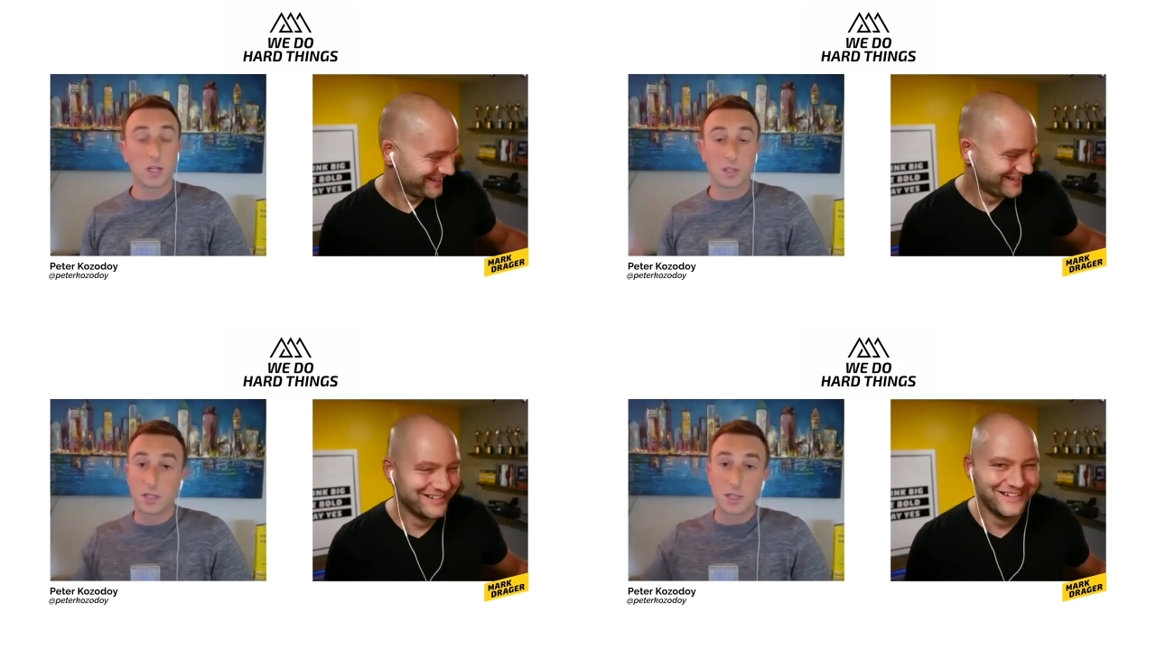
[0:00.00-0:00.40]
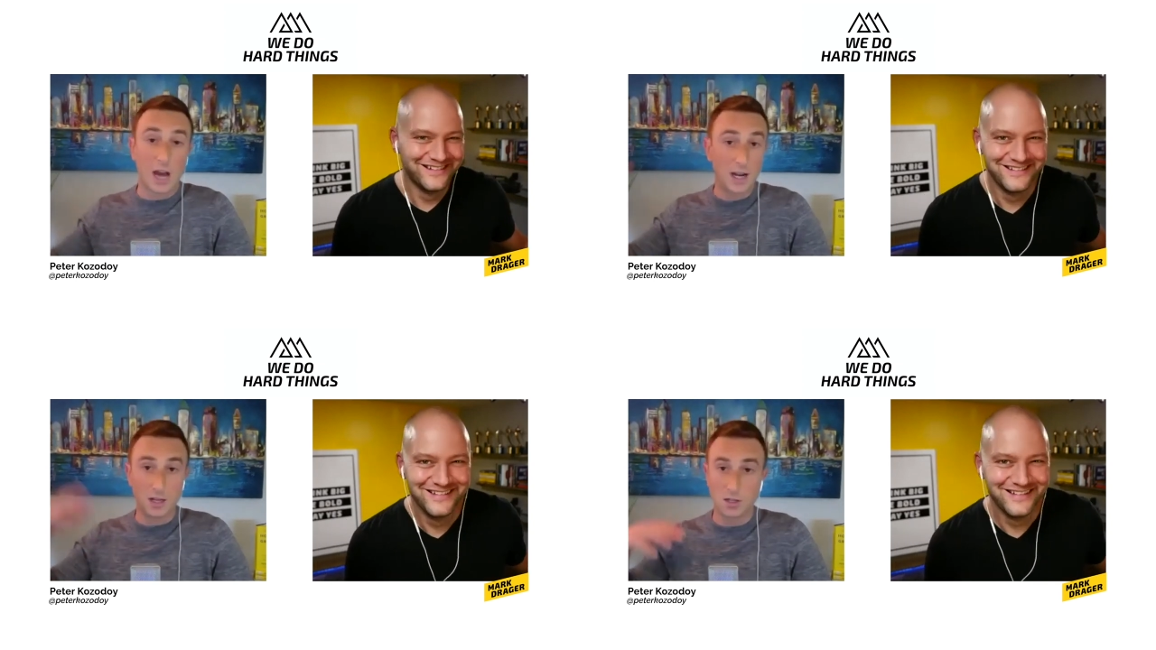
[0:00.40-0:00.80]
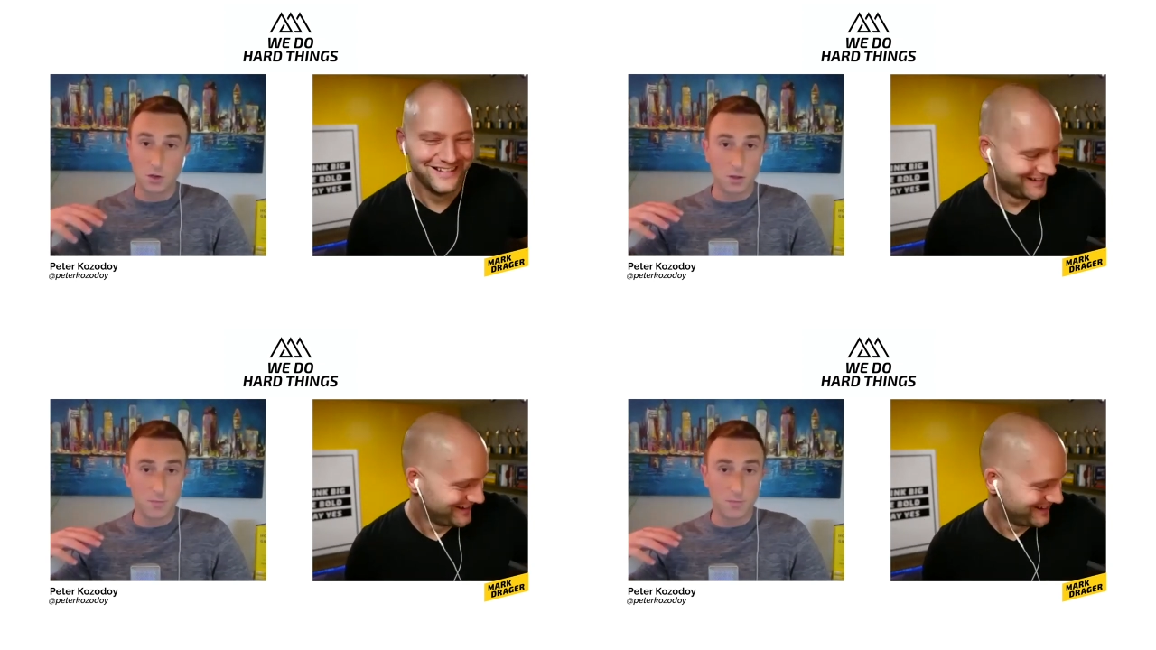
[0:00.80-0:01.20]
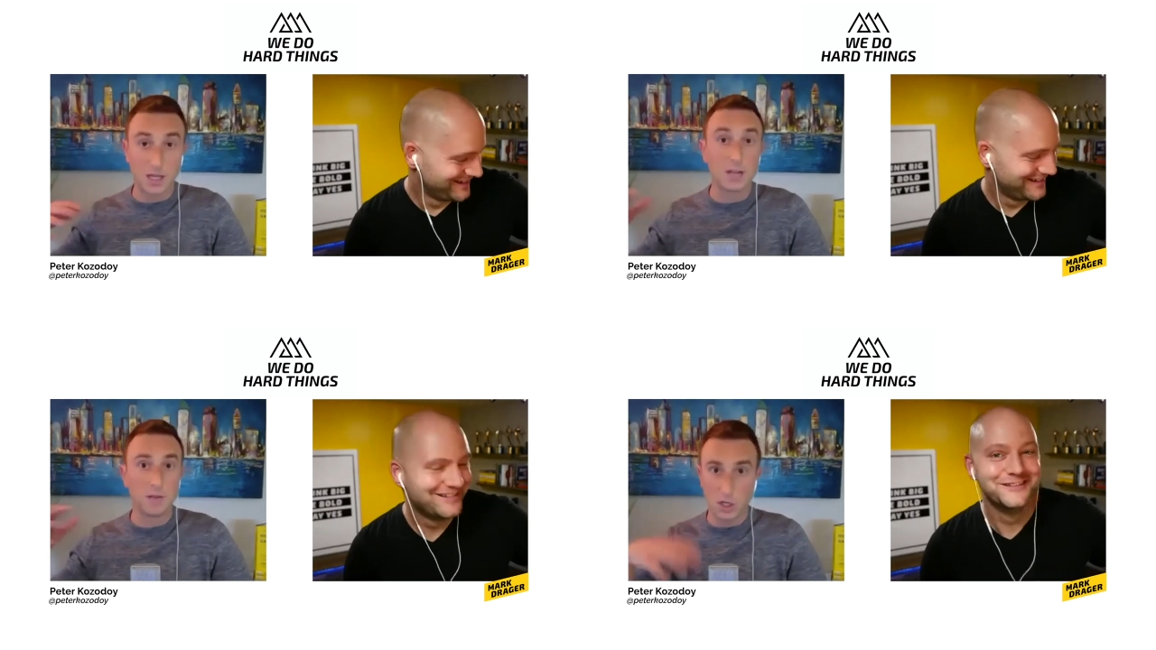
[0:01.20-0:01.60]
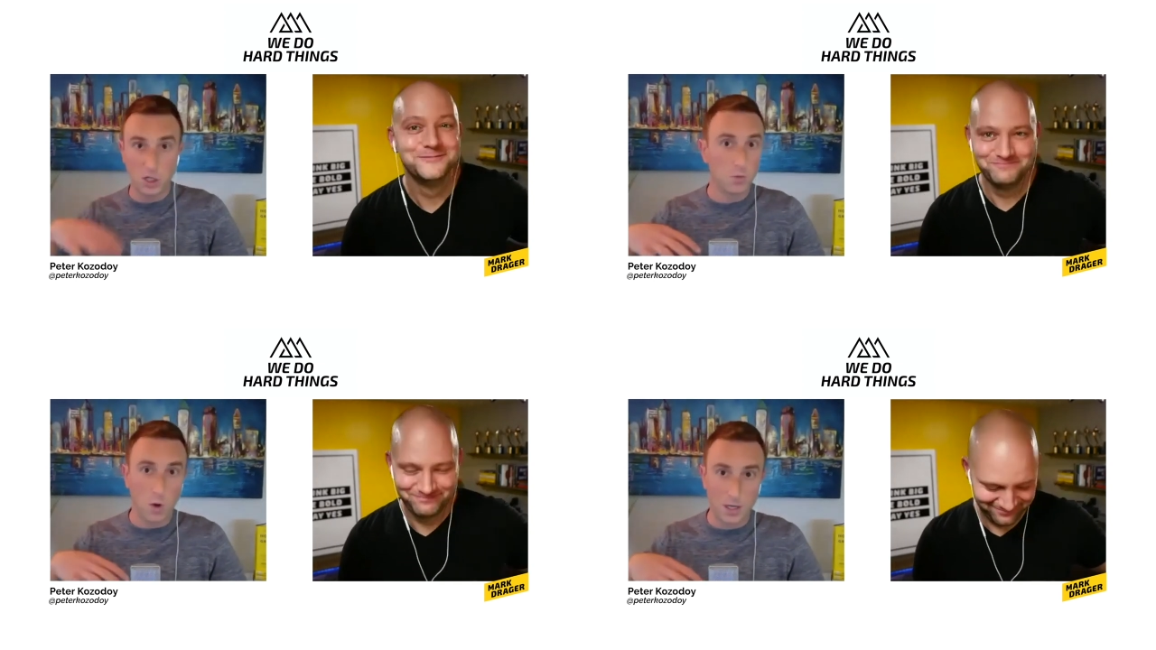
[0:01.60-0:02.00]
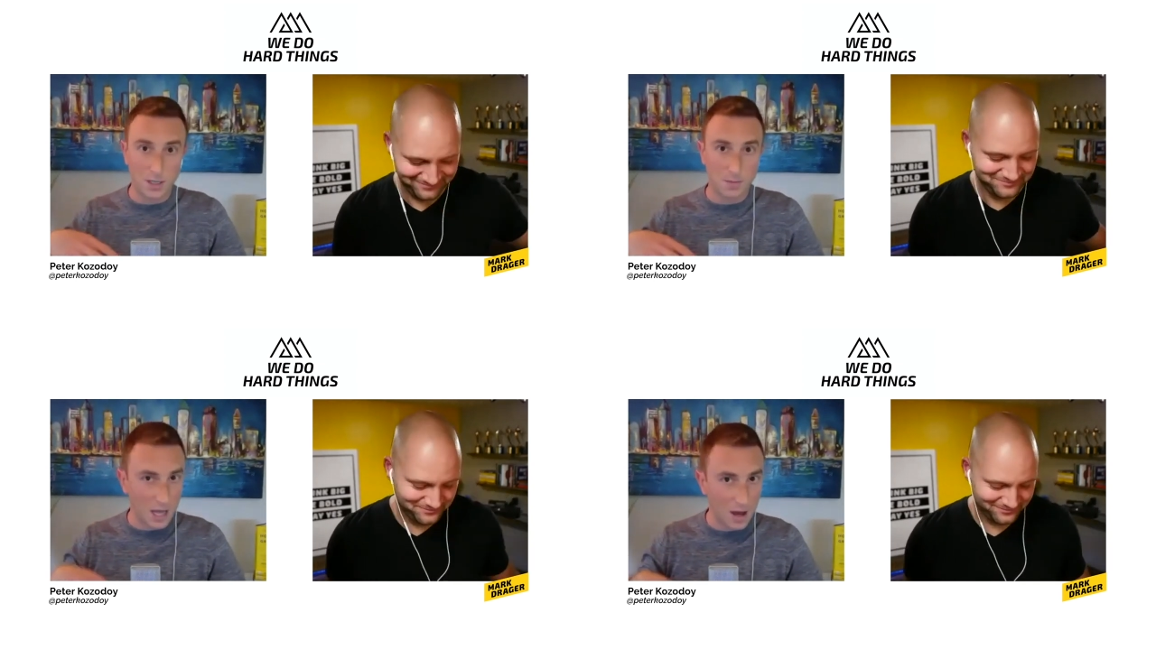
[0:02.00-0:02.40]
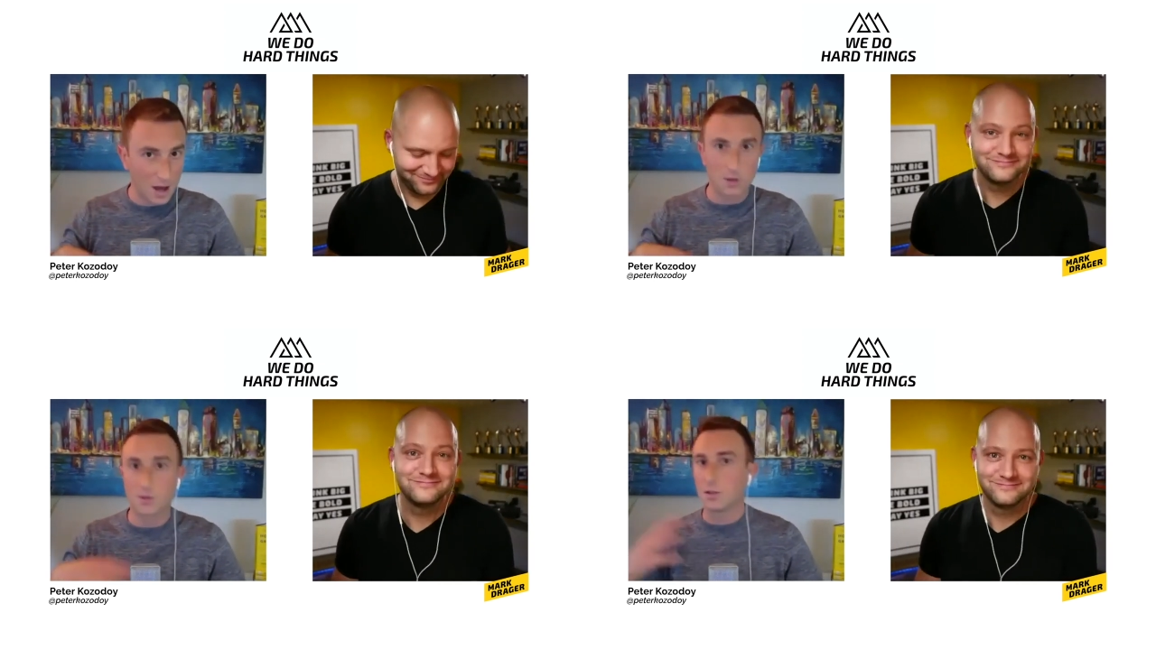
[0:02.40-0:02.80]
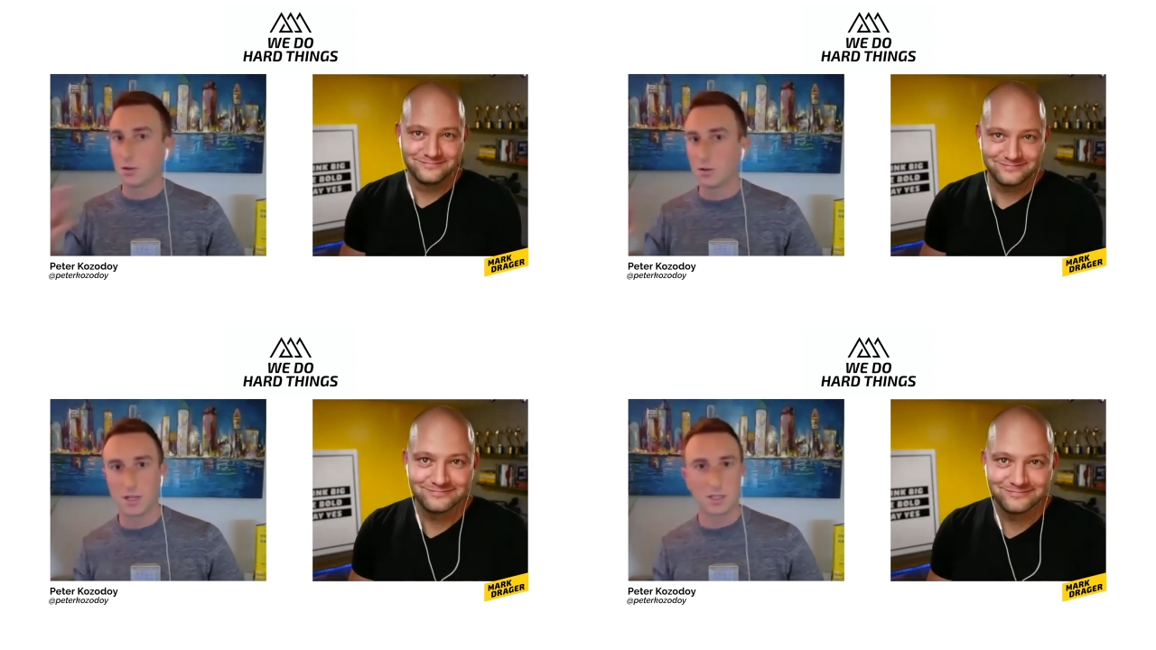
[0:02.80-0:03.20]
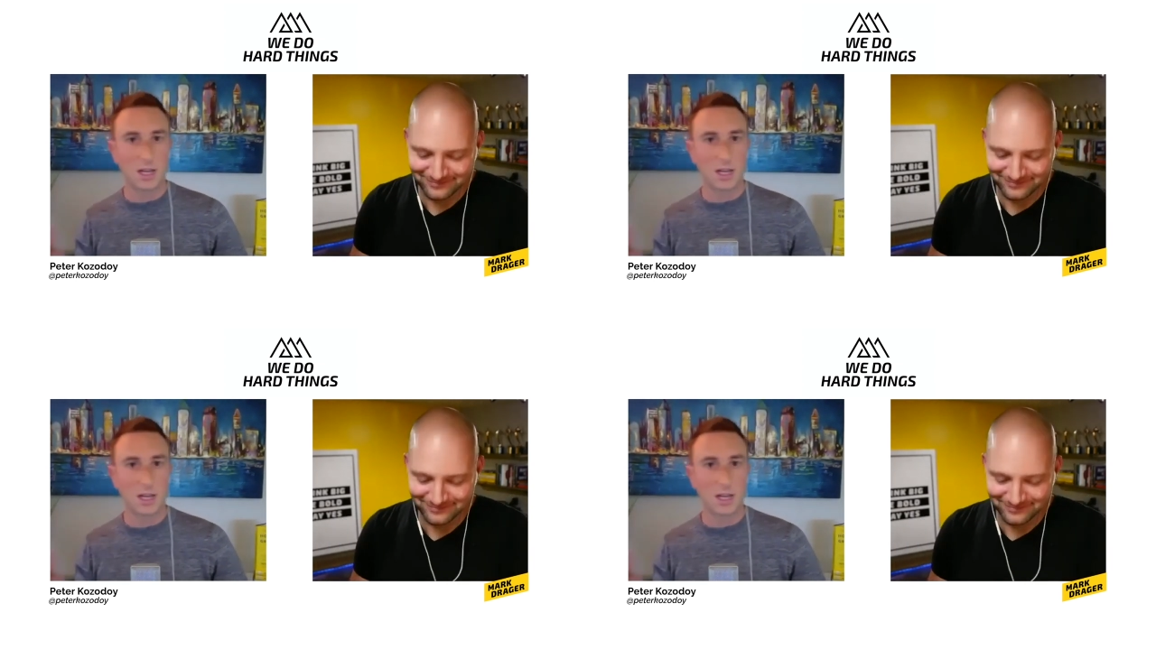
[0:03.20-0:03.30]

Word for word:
Speaker 1: or society has told them that they they should want something else, or mm-hmm.